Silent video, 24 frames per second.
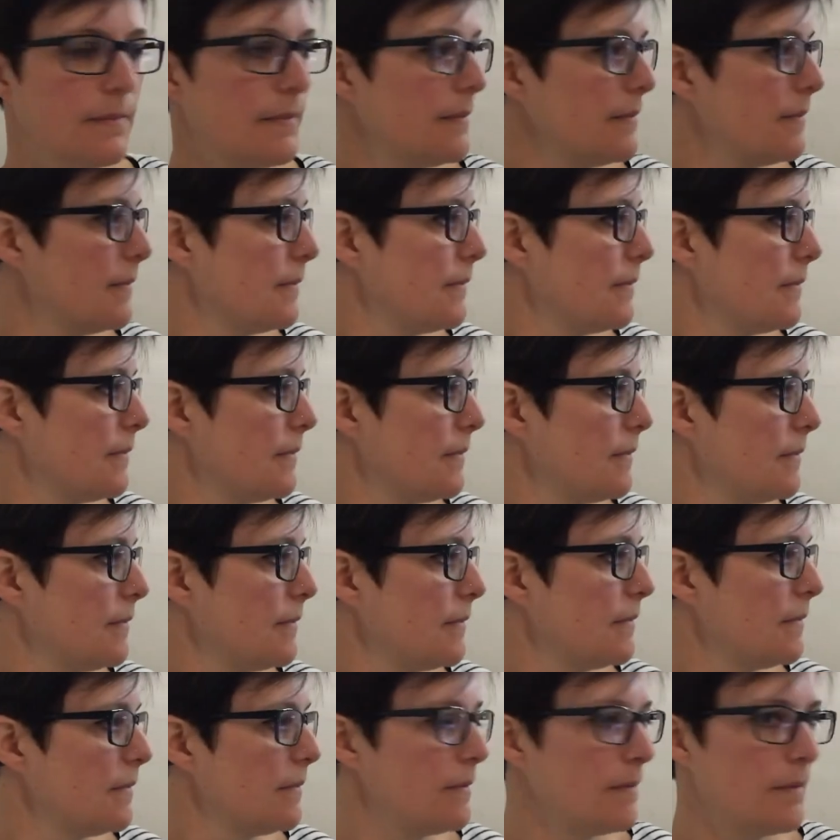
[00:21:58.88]
There
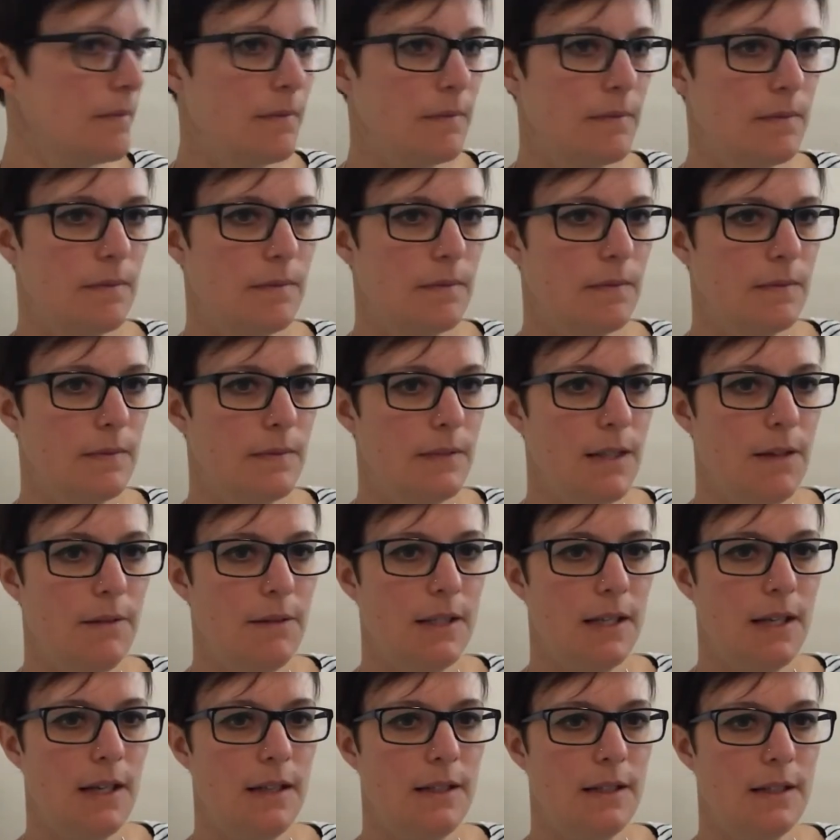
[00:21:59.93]

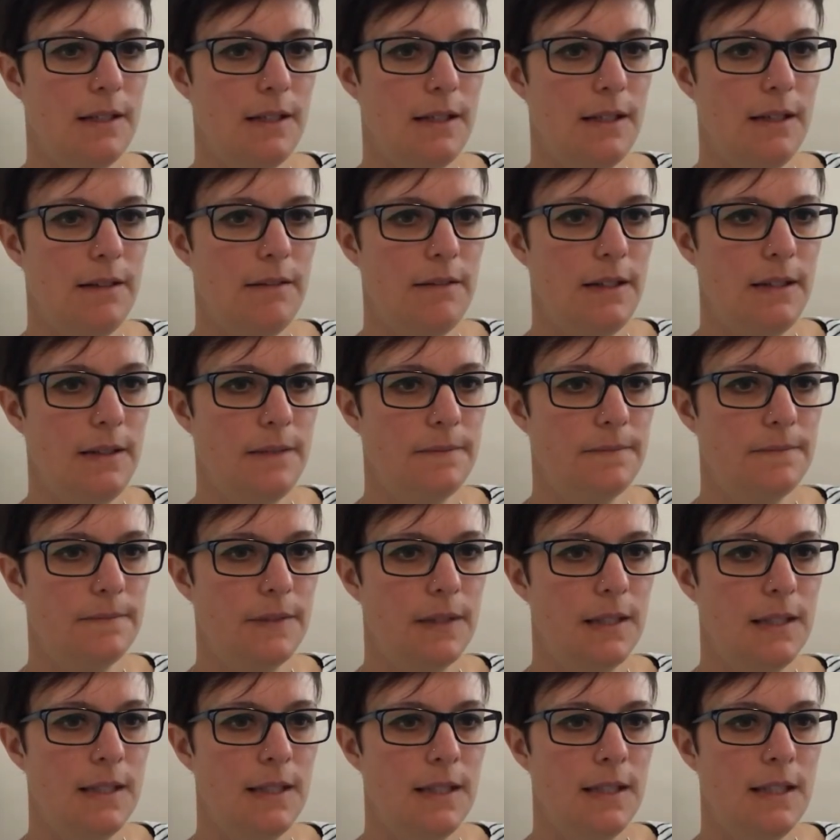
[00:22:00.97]
we go, can you hear it?
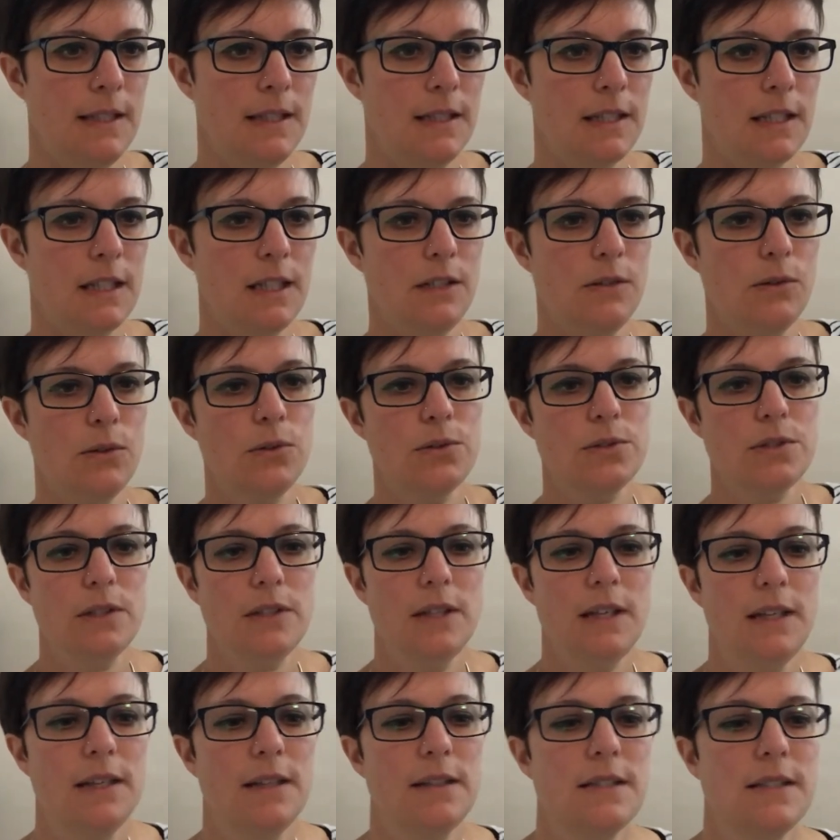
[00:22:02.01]
Can you also
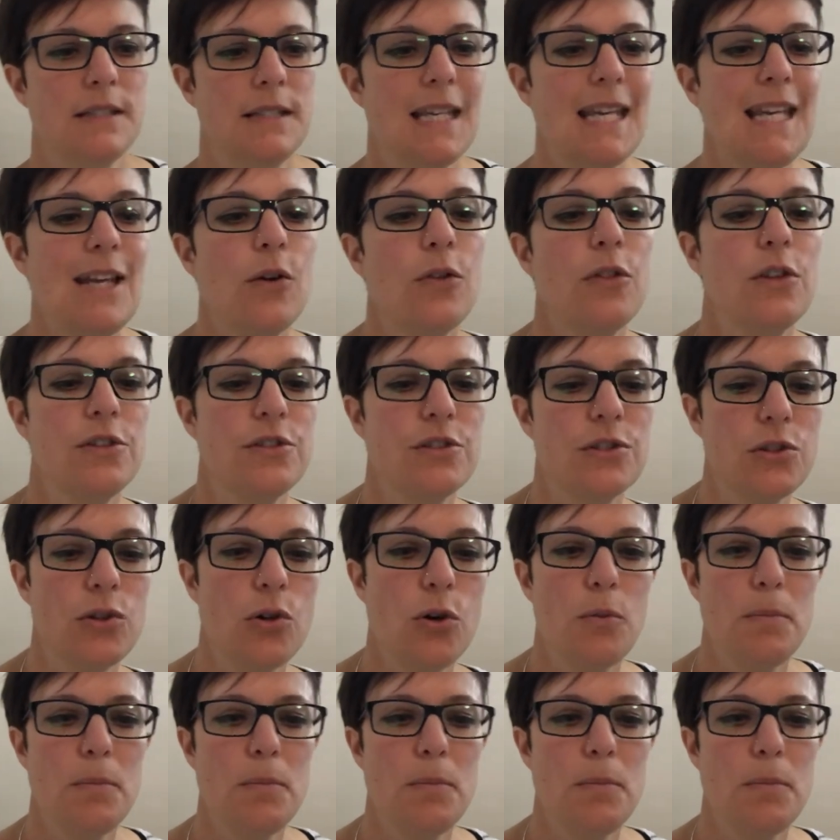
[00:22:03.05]
hear C on the score